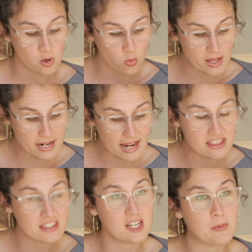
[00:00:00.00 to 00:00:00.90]
When I
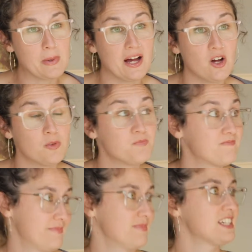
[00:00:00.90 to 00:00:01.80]
think about
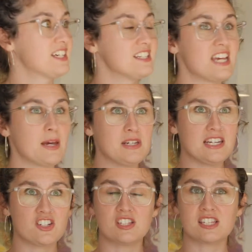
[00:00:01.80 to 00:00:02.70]

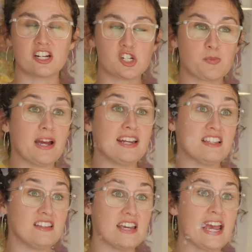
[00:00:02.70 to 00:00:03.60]
contaminations that are spread
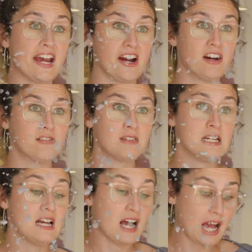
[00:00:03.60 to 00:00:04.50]
in the air,
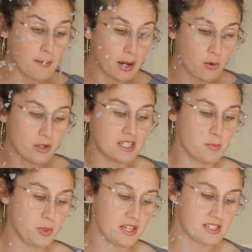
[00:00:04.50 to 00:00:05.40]
I might want to
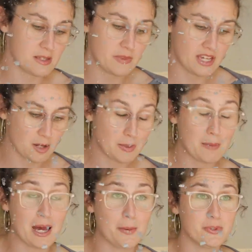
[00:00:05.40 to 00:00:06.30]
put something on my
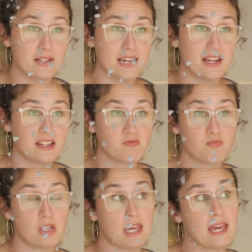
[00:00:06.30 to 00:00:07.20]
map like
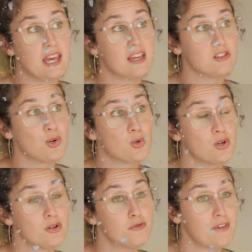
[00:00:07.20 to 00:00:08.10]
a
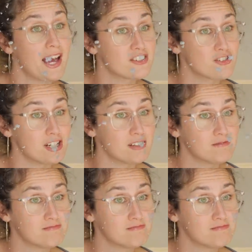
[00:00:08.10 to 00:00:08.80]
local factory.